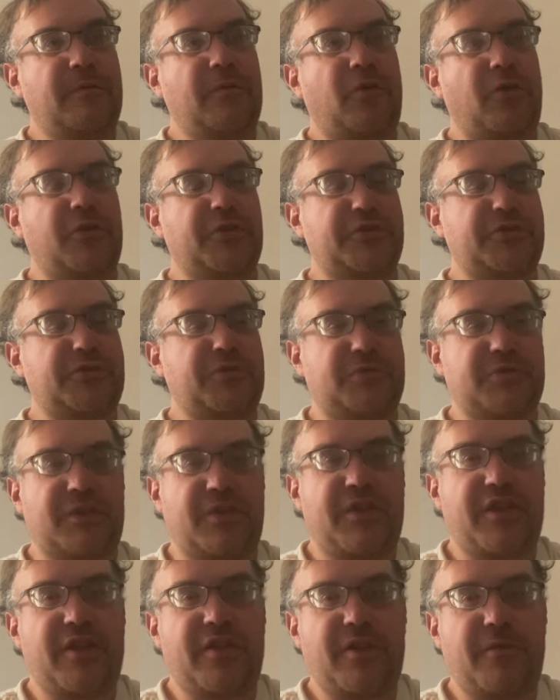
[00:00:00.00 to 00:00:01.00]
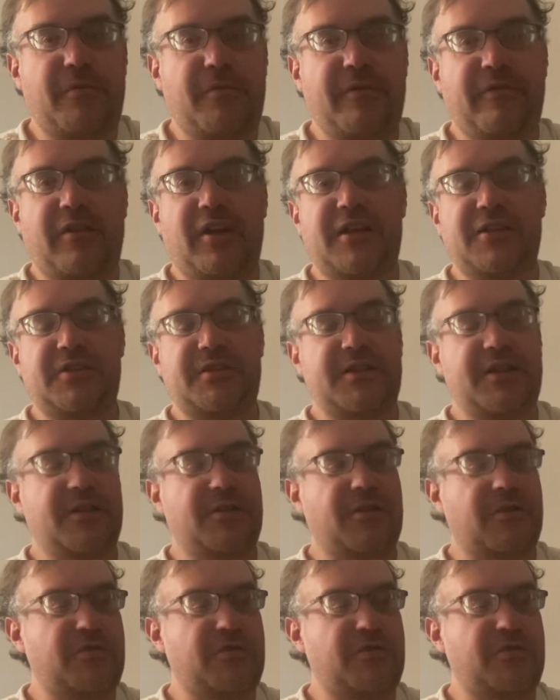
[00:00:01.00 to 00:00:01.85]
all the souls out there that we've lost either